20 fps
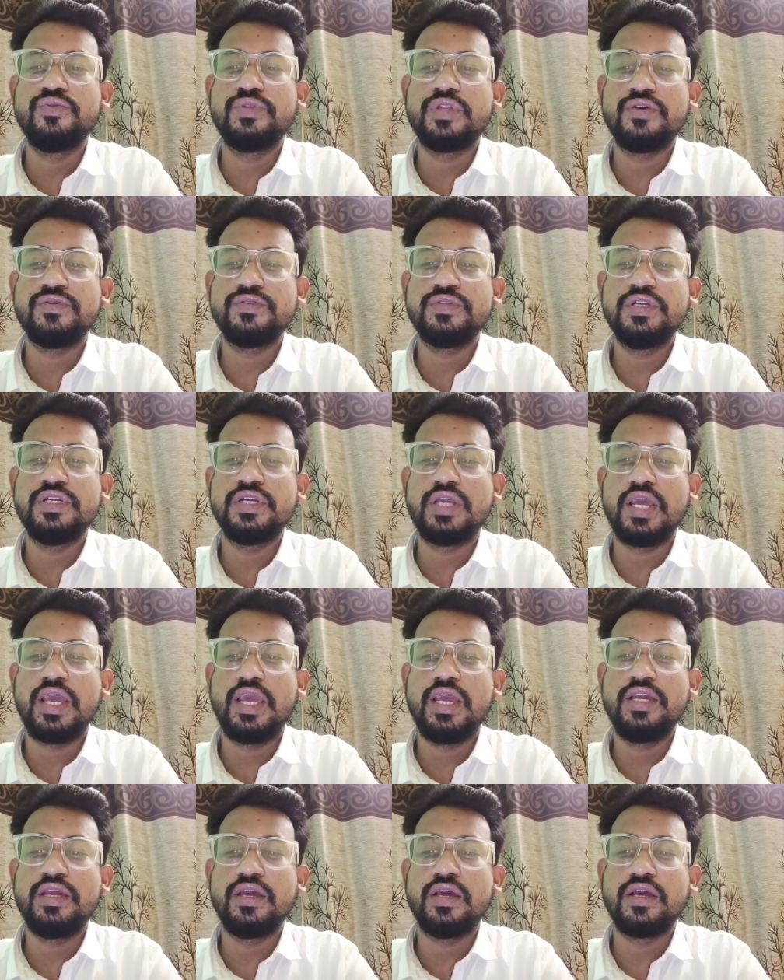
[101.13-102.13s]

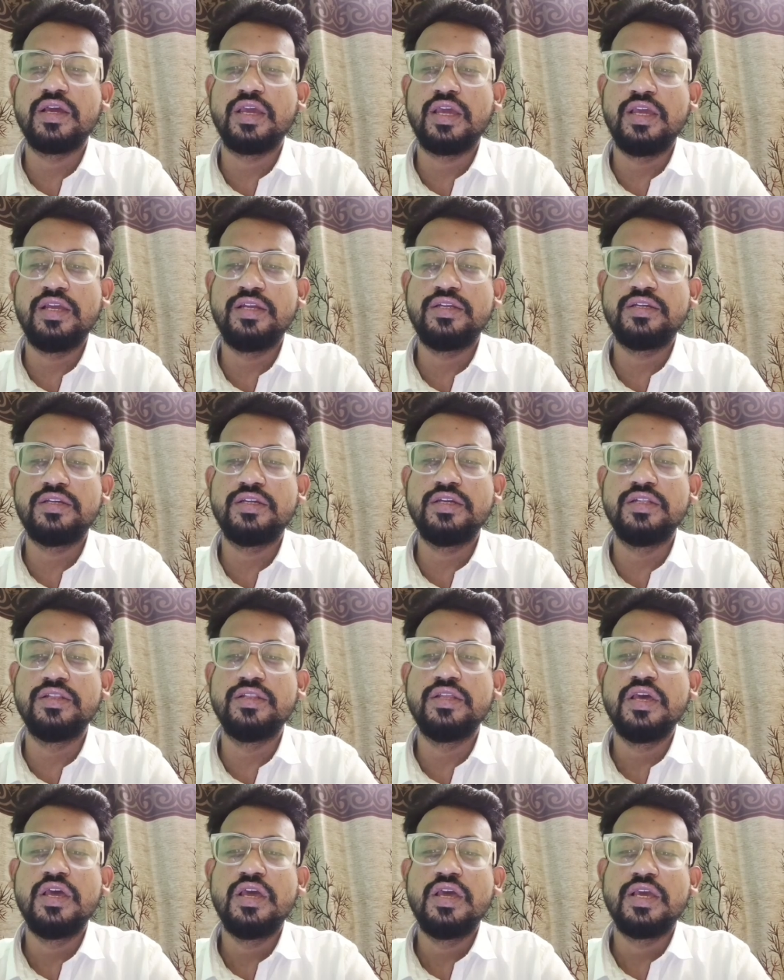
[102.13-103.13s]

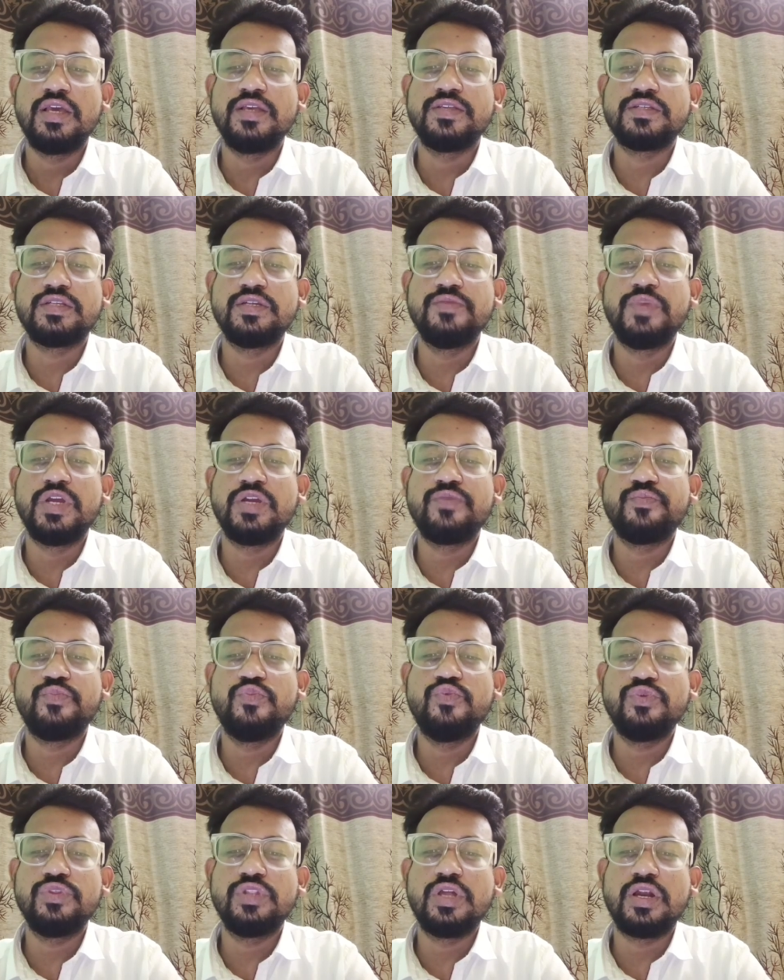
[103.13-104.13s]
2018,
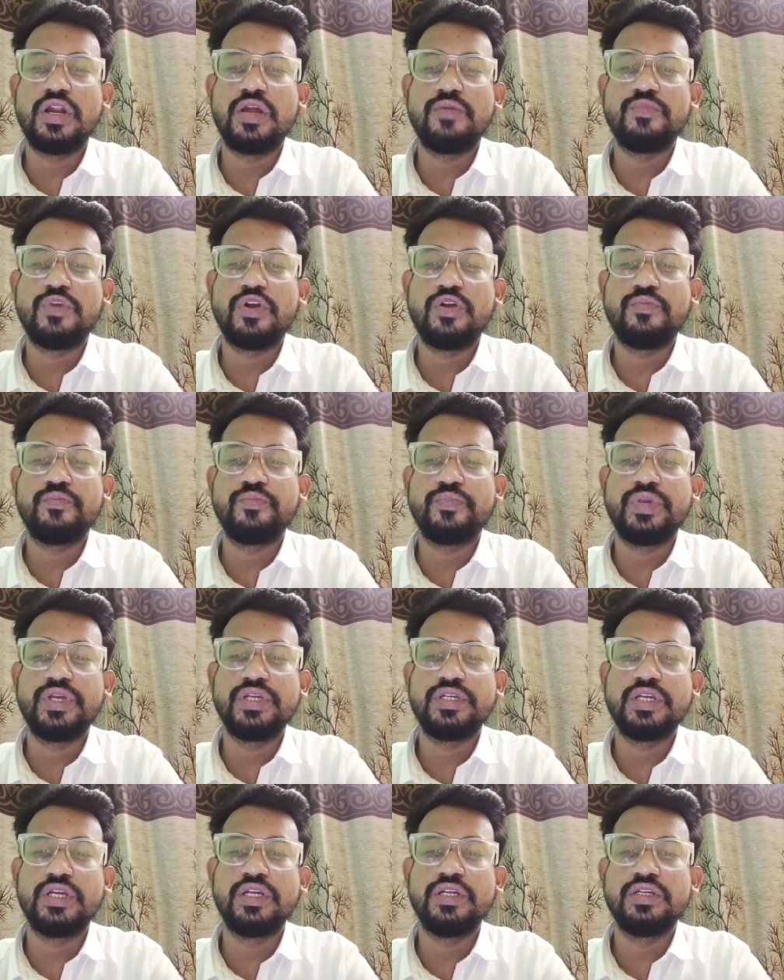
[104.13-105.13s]
estimate put the number
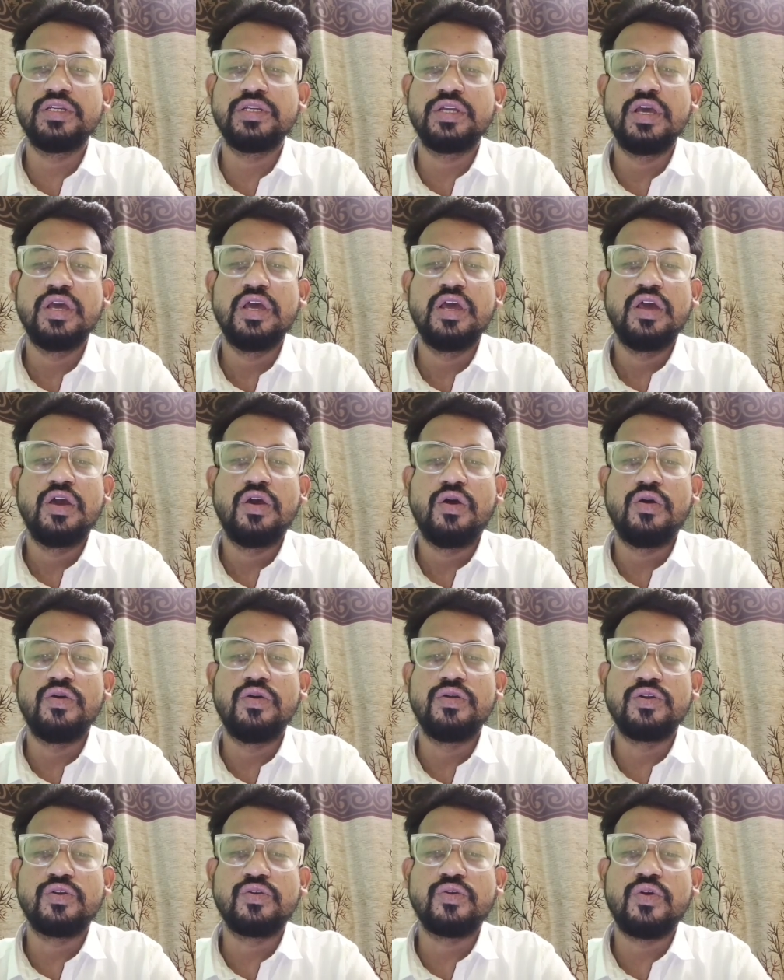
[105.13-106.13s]
of patients
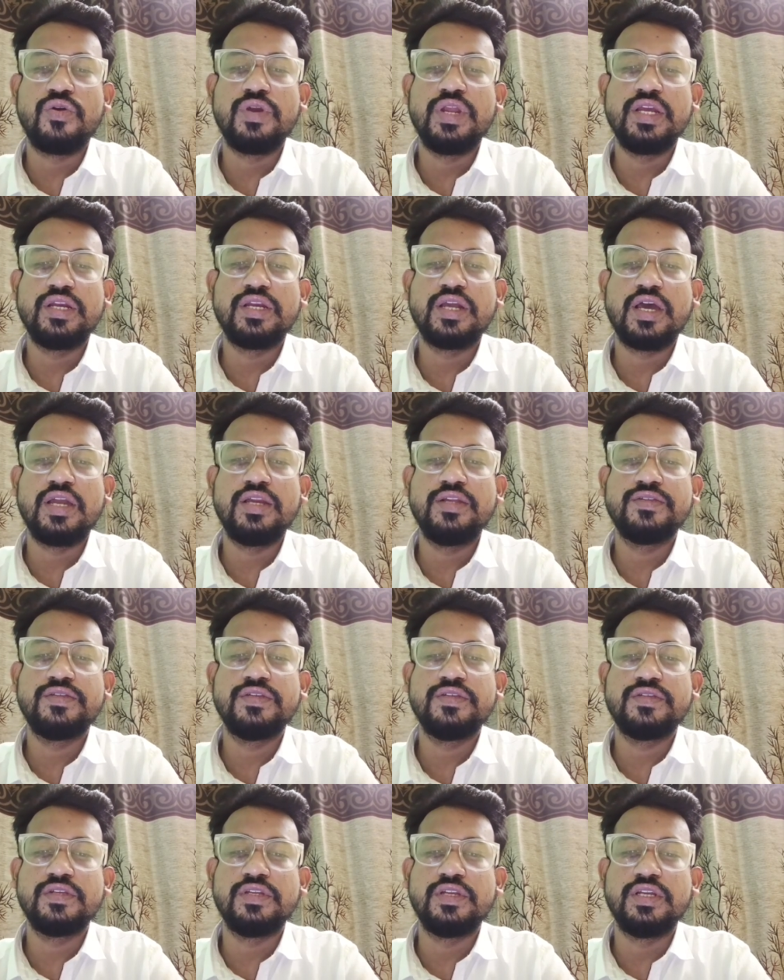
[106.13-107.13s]
on chronic
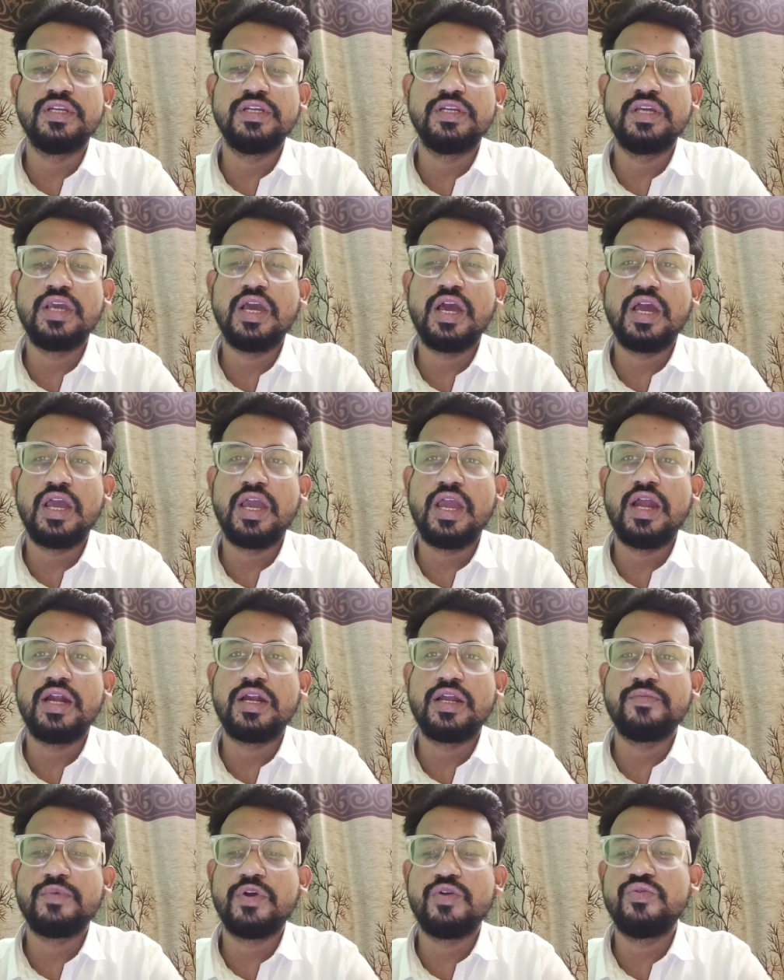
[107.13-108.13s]
dialysis in India
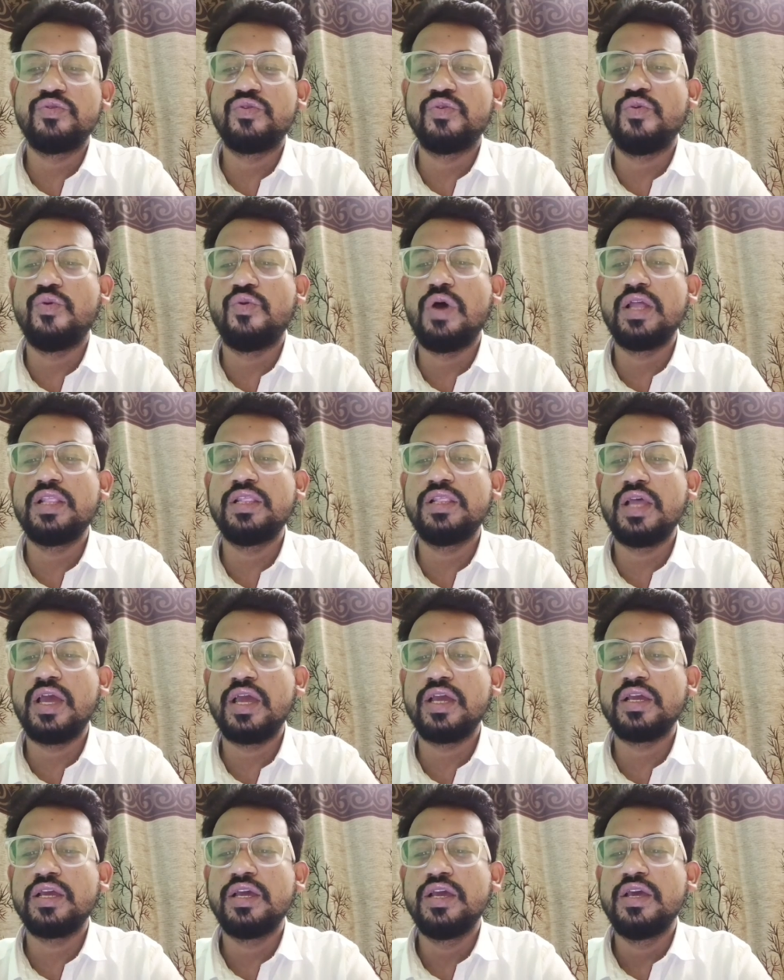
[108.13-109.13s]
at about
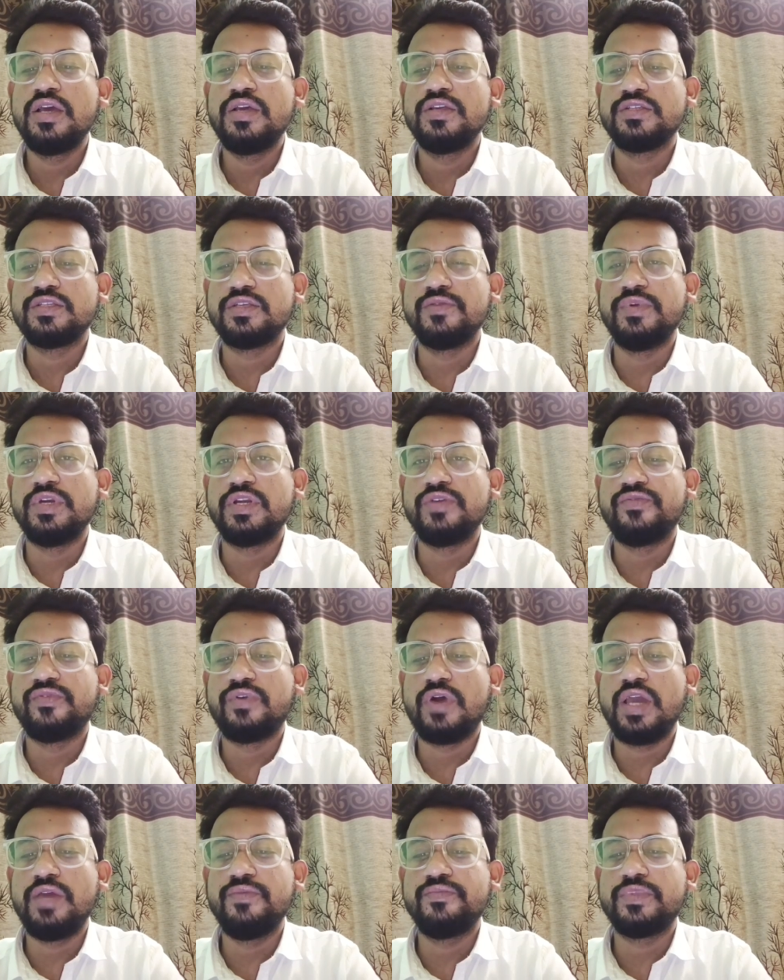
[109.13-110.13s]

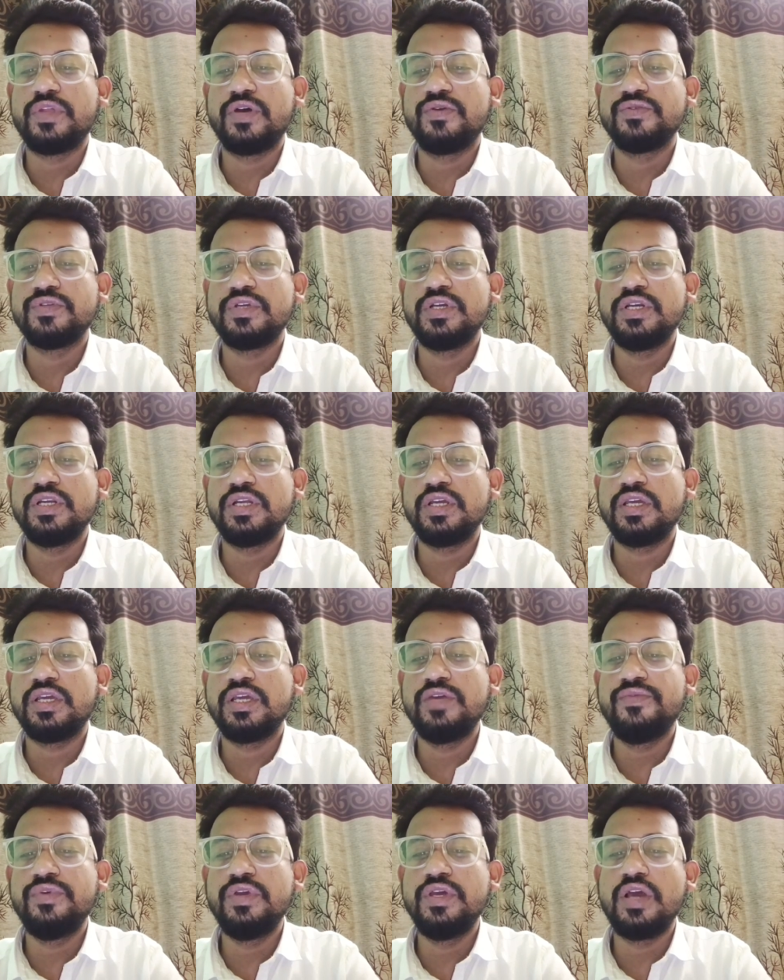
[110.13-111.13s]

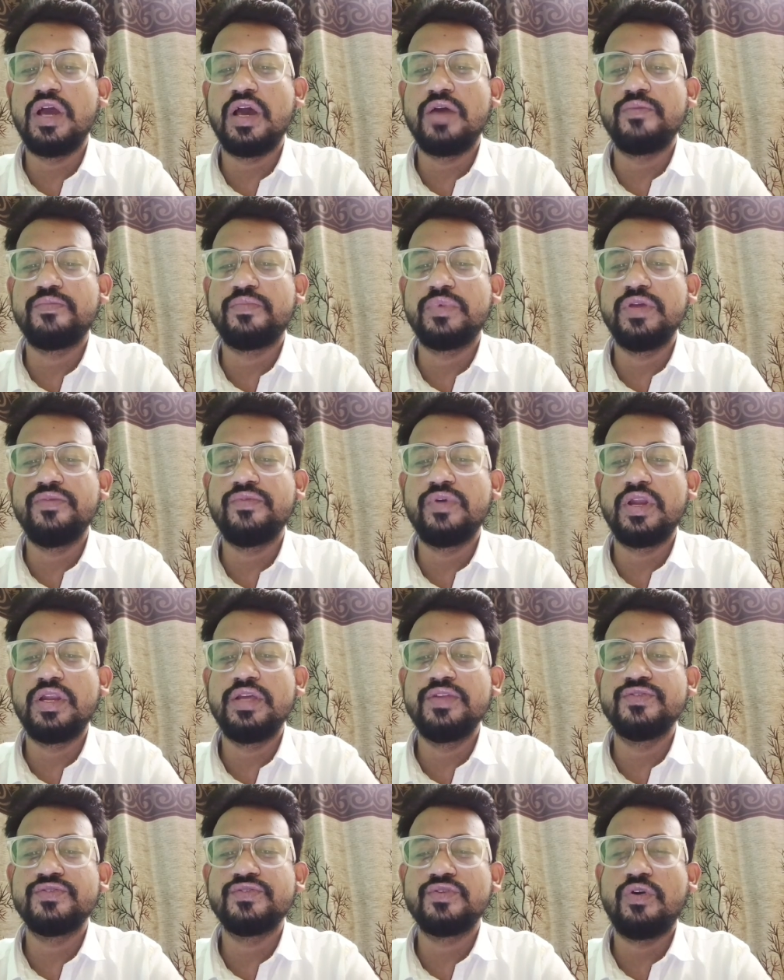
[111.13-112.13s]
1,75,000, giving a
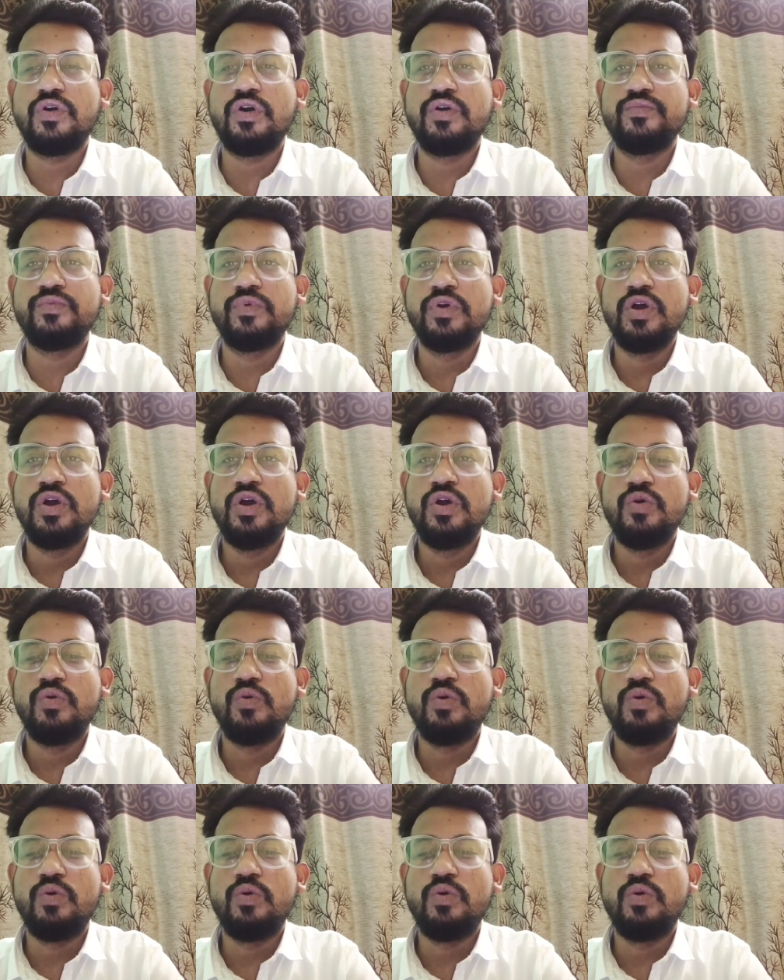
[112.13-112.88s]
prevalence of